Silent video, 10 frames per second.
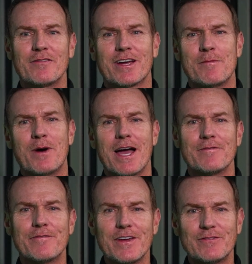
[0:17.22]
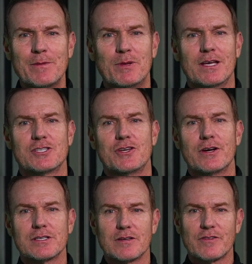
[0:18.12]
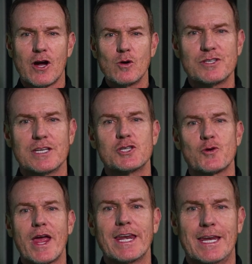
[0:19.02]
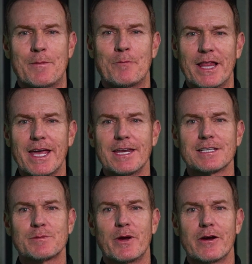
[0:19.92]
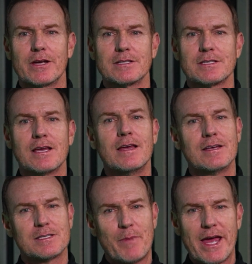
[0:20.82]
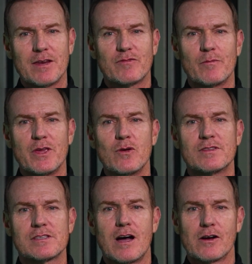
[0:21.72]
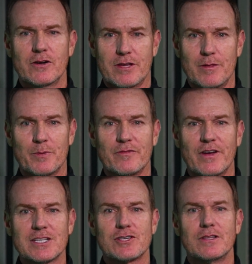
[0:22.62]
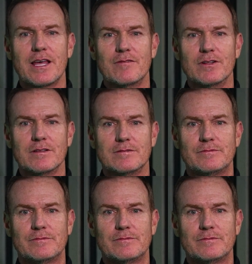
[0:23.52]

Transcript: have a combined 50-plus years of coaching, training, and playing experience, spanning from youth soccer to the professional level.